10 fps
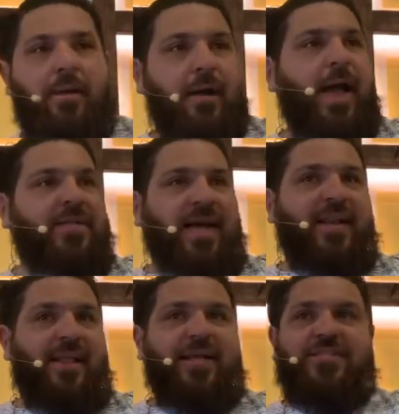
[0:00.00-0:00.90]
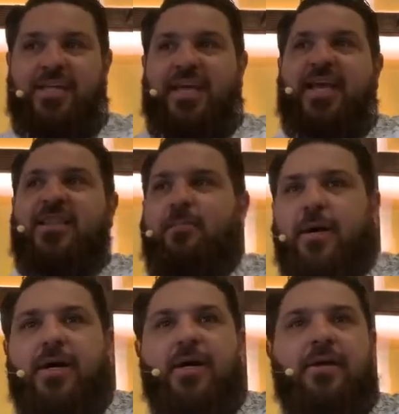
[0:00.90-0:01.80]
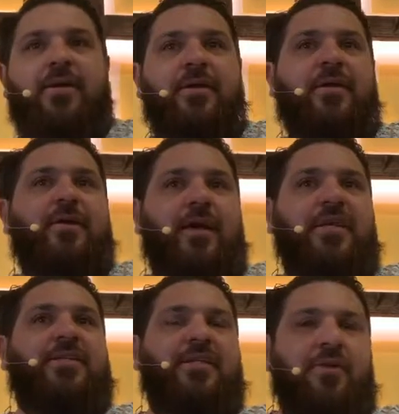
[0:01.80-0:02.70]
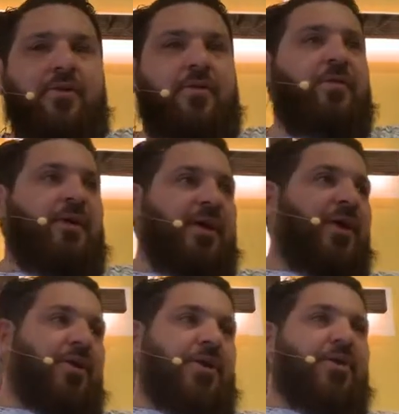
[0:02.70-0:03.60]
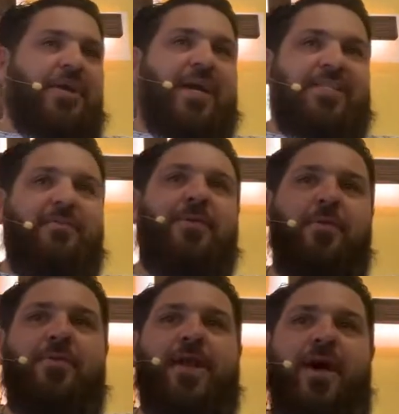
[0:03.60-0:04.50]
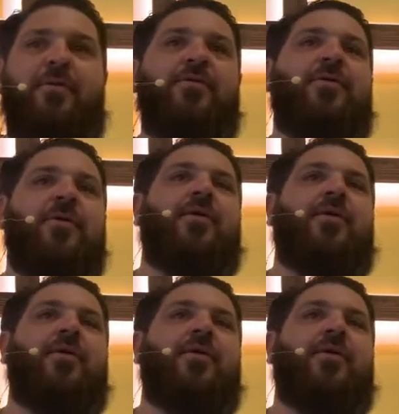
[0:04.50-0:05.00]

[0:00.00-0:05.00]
as kind of like just a kick in the butt, as a little, you know, you know, you kick somebody when they're down.